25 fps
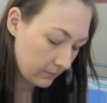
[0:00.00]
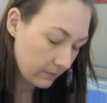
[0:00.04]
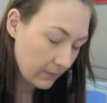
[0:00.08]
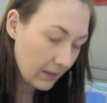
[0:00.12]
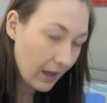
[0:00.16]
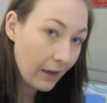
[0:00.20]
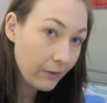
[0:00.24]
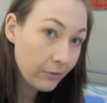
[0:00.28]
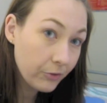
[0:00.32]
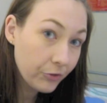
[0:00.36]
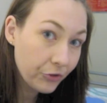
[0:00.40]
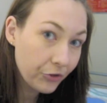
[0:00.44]

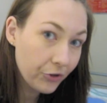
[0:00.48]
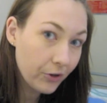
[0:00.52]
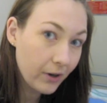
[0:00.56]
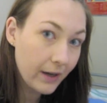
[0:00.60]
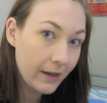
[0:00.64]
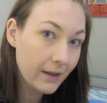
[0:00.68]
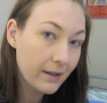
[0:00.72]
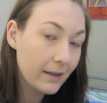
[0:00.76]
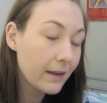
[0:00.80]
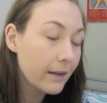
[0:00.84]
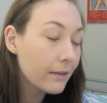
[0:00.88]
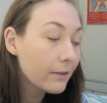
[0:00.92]
I haven't
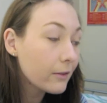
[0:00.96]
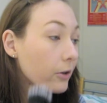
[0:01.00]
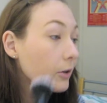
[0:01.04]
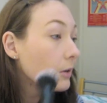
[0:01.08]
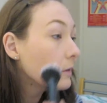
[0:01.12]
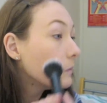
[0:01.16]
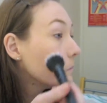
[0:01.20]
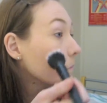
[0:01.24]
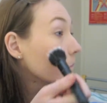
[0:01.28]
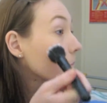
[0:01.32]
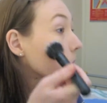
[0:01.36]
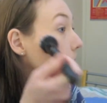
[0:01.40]
tried it yet
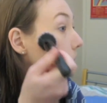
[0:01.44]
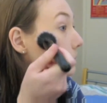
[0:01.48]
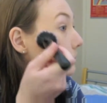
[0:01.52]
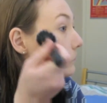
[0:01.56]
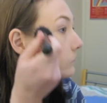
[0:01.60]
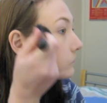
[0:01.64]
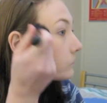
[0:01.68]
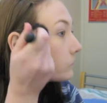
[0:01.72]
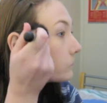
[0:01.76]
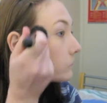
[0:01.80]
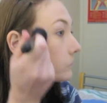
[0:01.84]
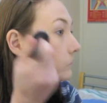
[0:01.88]
though.
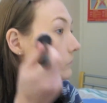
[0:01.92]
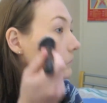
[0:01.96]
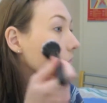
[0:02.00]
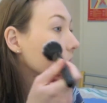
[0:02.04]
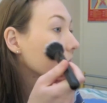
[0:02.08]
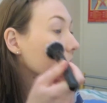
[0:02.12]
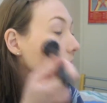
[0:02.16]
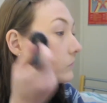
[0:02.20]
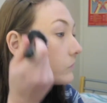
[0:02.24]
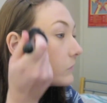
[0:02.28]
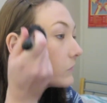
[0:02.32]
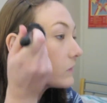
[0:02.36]

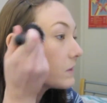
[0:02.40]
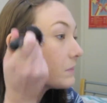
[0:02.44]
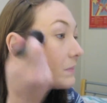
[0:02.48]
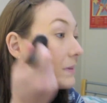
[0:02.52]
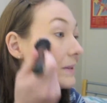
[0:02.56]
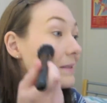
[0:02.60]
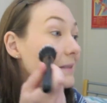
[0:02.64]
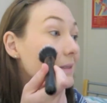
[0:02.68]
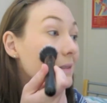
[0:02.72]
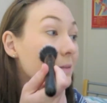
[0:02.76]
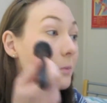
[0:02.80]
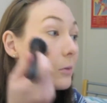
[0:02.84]
It's a
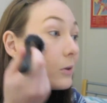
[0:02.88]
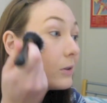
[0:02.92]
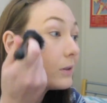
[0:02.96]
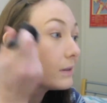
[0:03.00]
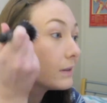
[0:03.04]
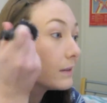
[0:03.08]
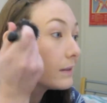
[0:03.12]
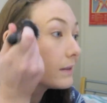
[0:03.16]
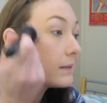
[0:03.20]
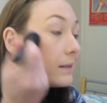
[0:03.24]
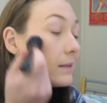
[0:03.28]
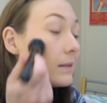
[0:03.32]
bit
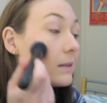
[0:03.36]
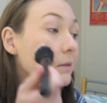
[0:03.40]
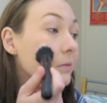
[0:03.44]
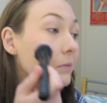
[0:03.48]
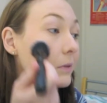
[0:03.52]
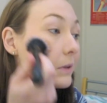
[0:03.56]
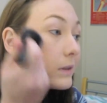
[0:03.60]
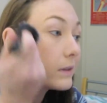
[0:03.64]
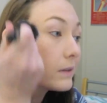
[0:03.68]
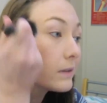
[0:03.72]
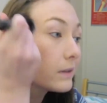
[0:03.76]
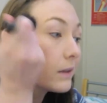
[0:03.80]
smaller than this
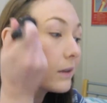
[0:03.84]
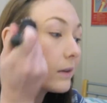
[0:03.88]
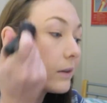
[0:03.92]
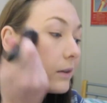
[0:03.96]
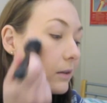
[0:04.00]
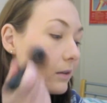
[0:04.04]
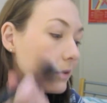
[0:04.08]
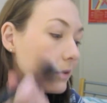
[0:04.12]
one, so.